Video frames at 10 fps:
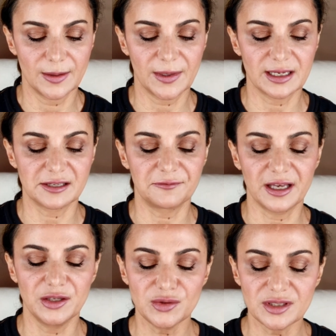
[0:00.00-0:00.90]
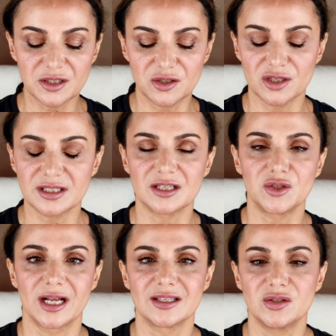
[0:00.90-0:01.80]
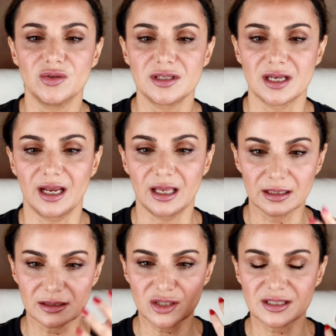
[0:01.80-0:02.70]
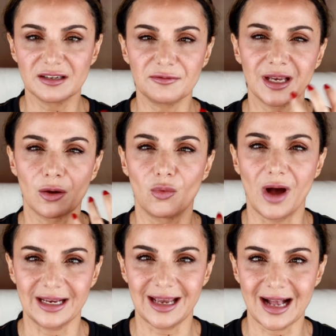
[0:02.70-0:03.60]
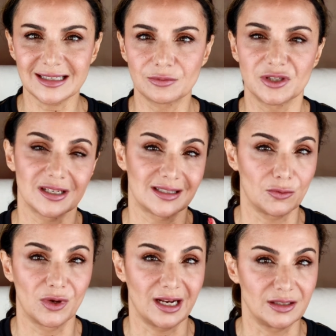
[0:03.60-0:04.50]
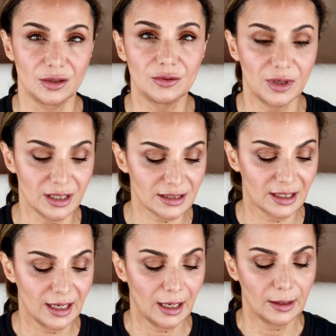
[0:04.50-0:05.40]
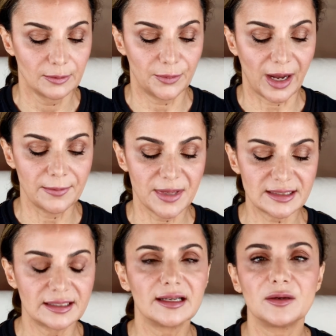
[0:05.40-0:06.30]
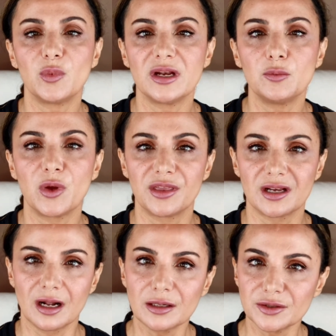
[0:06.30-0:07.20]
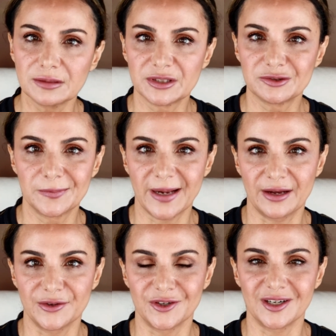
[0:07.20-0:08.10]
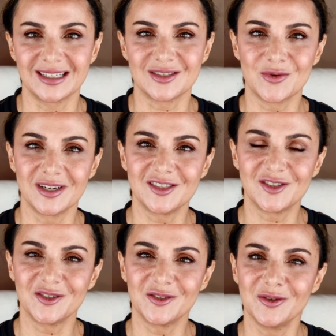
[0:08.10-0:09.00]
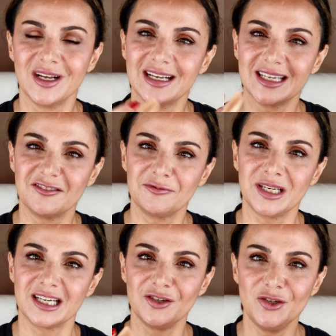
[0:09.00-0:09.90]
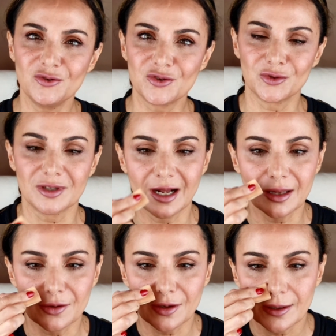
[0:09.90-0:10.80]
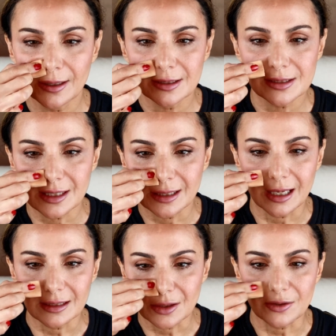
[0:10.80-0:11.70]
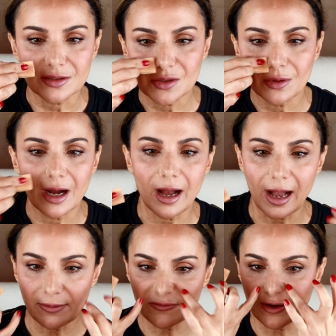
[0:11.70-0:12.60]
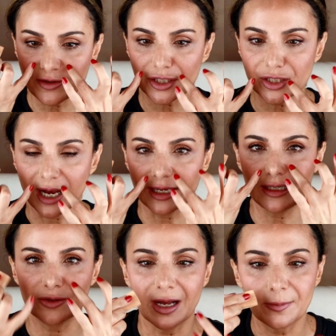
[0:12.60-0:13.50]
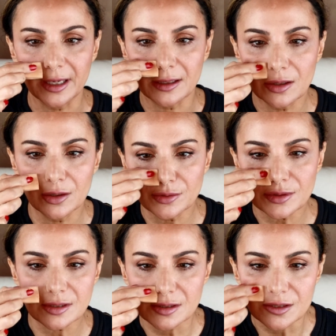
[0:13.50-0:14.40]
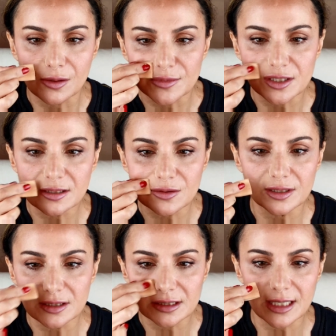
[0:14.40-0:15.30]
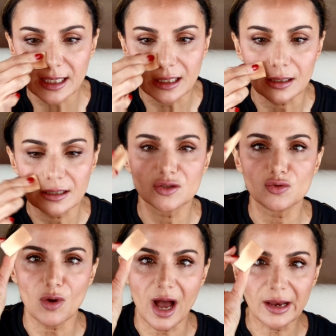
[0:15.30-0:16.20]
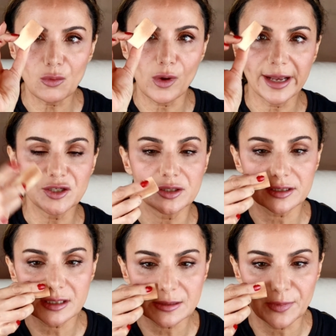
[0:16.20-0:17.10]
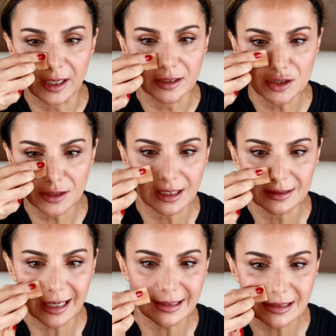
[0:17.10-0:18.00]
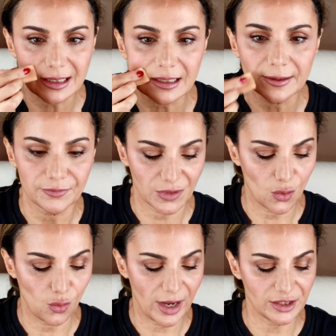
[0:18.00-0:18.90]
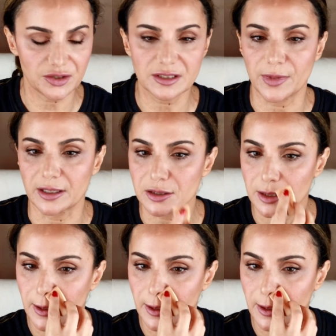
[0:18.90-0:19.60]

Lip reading: Because if I use just the translucent, it'll just give me a white cast, which is what I don't want. By mixing it in with the colored mineral powder, it's going to give me a neutral color to then go. So I'm very shiny around my nose, so I'm just going to take a dry wedge sponge, the classic wedge sponge,